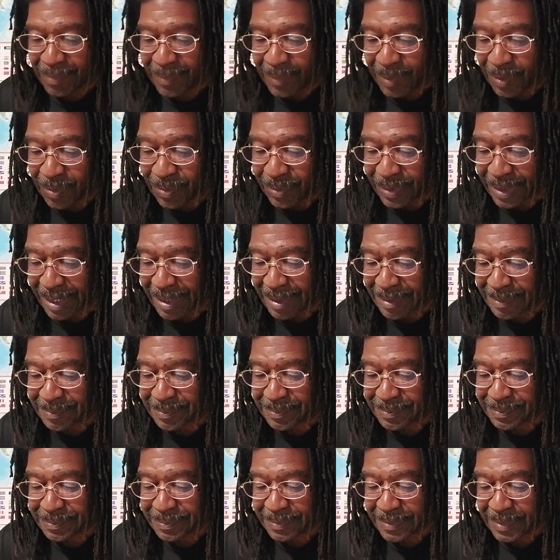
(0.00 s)
Okay,
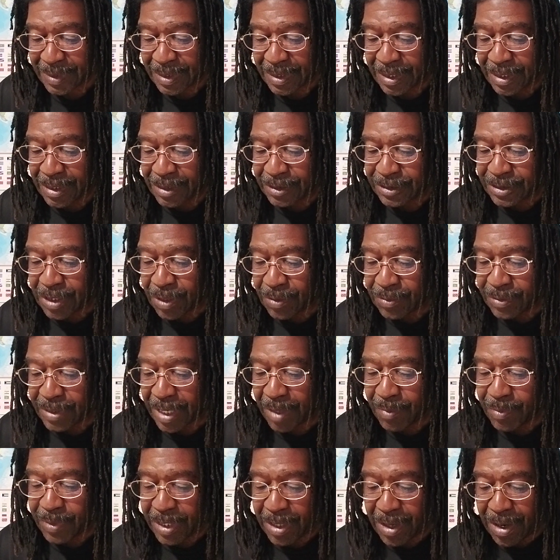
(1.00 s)
so
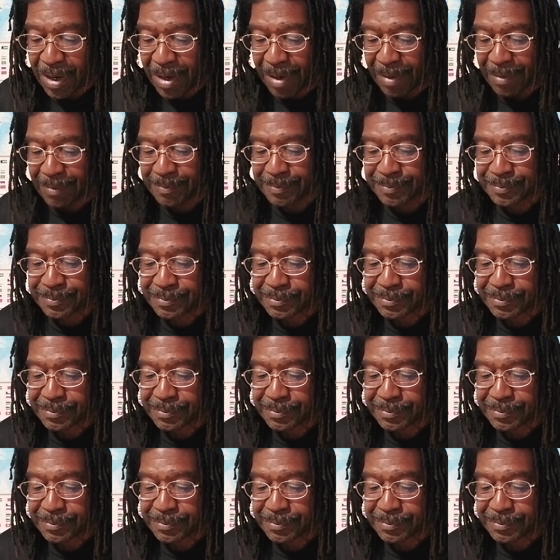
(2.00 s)
there we are.